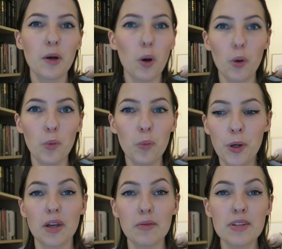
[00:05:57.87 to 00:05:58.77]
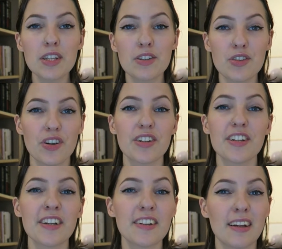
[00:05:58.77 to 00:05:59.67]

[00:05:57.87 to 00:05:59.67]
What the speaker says: home. So it was constructed in